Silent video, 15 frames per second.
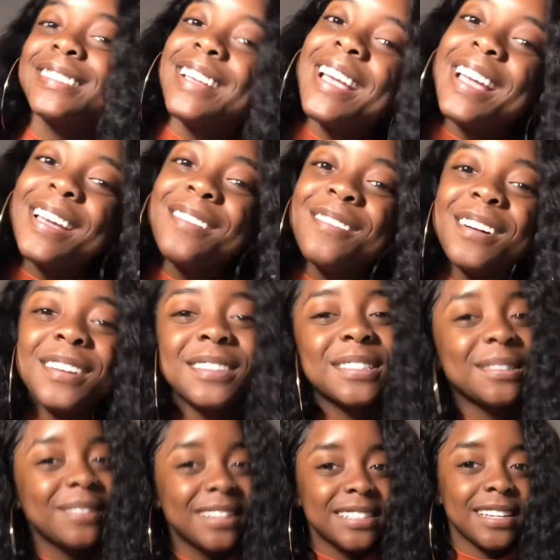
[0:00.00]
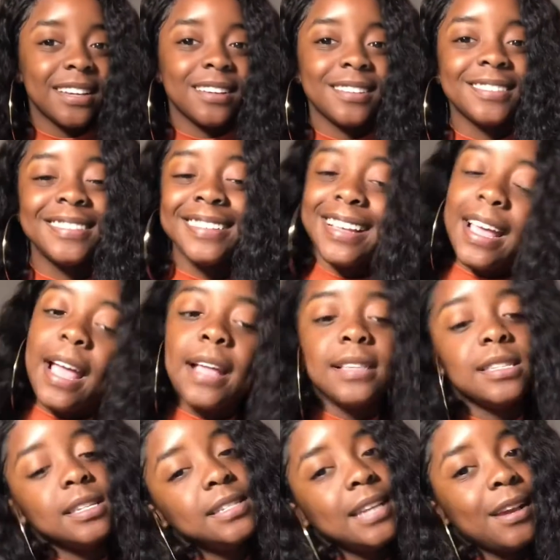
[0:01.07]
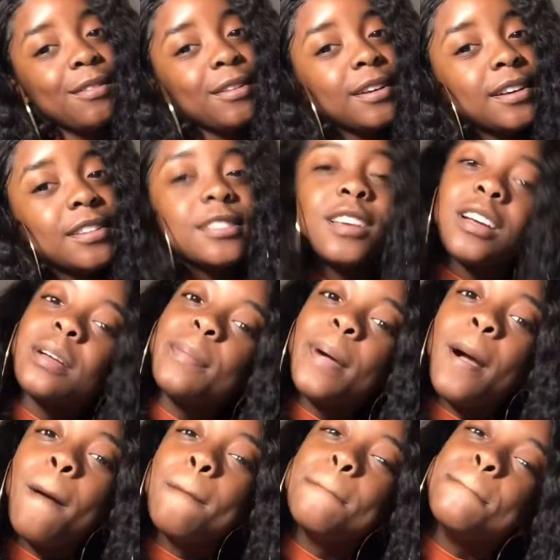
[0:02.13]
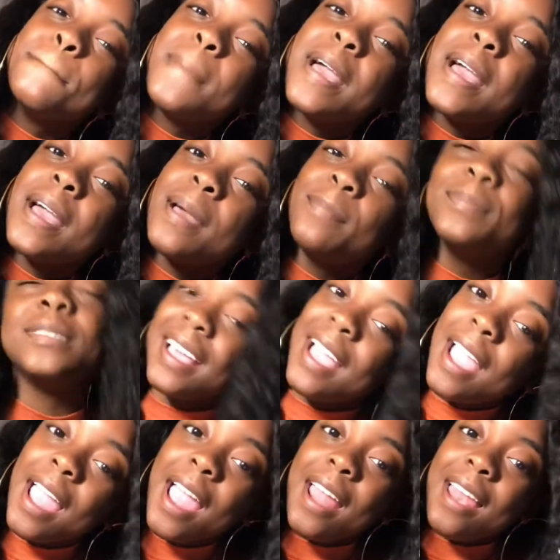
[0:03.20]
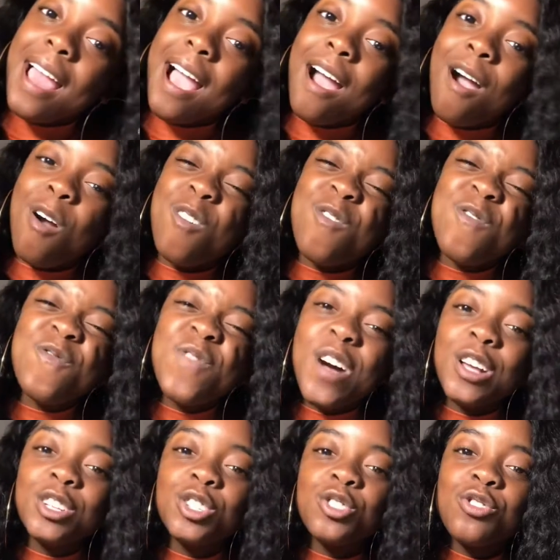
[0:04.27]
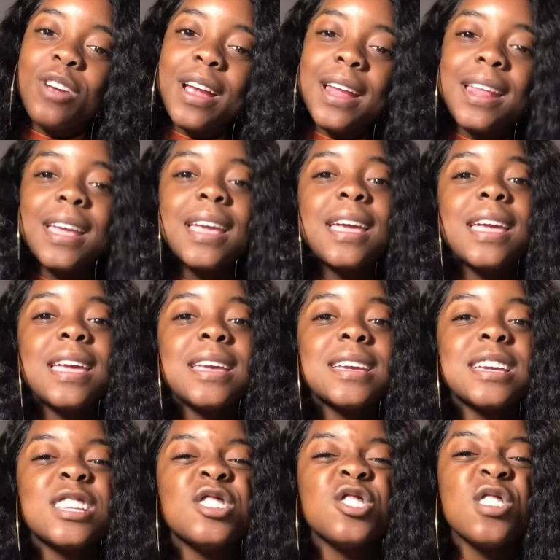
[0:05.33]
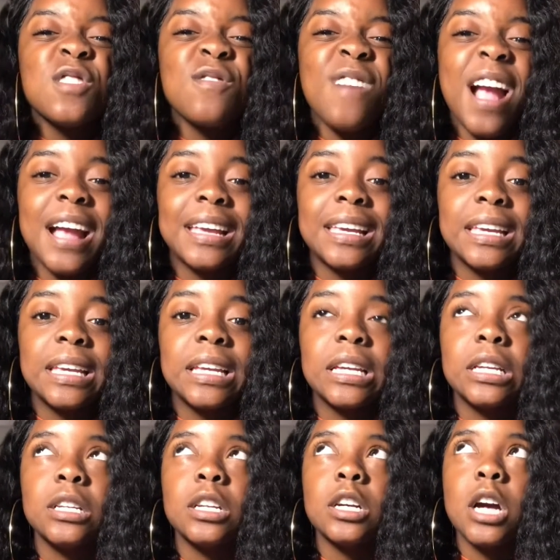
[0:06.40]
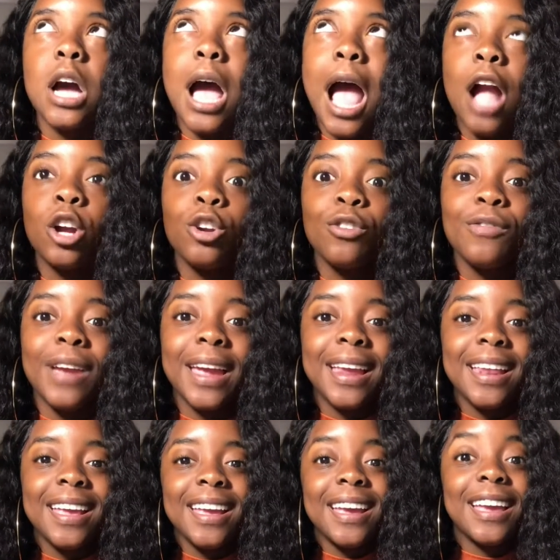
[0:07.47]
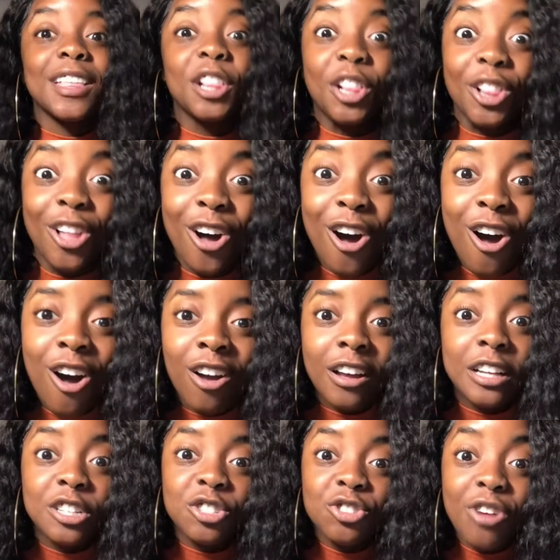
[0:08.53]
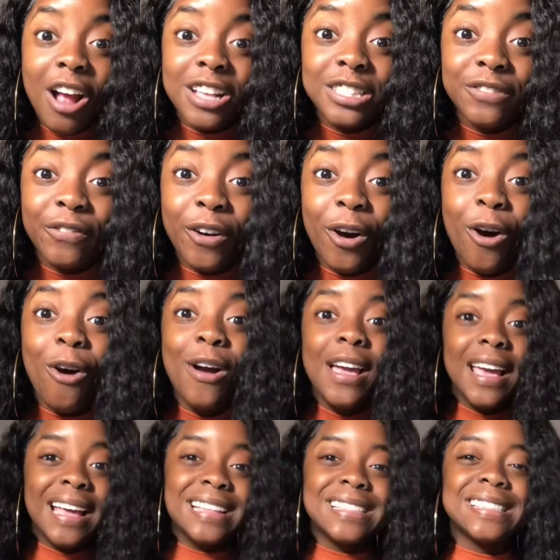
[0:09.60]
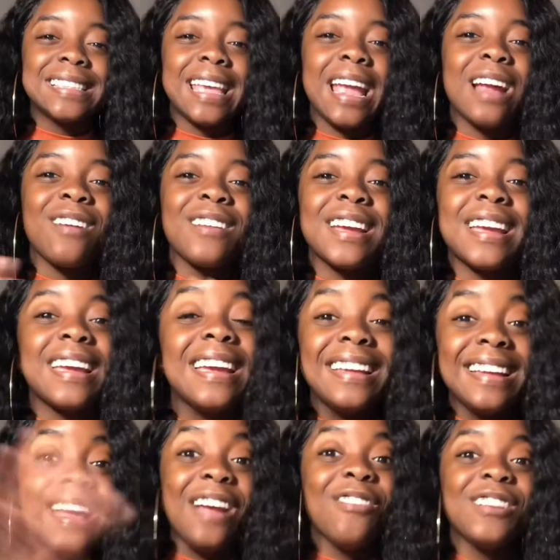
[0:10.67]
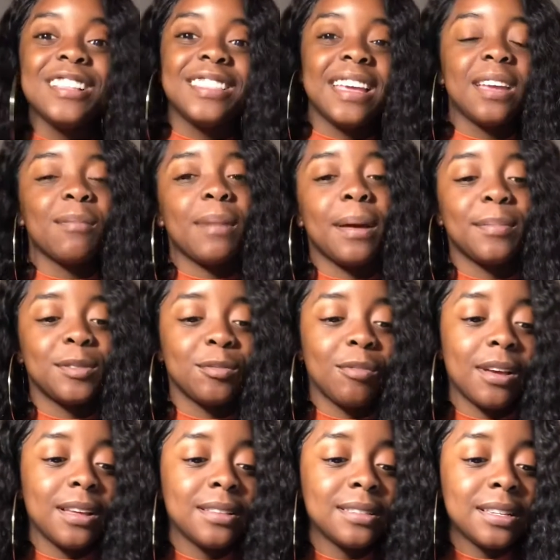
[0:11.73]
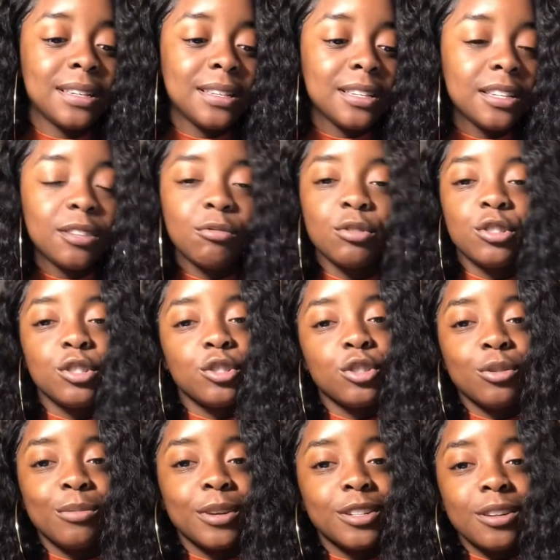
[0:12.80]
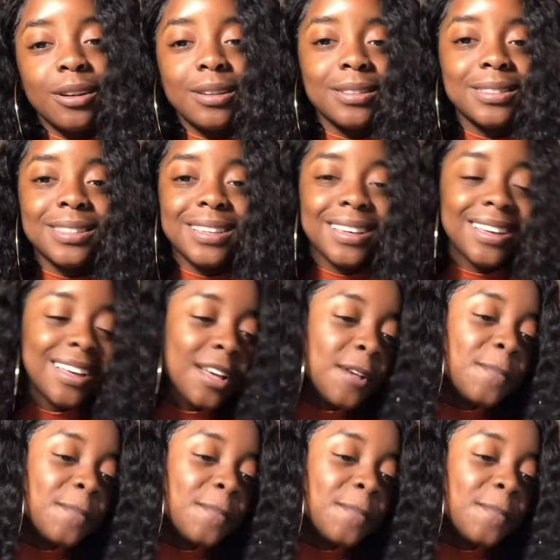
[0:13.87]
Hey, welcome to my channel. Today we're going to talk about Meps and how frustrating and nerve-wracking and aggravating and long and stressful and scary and everything Meps was, and it was just too much, honestly.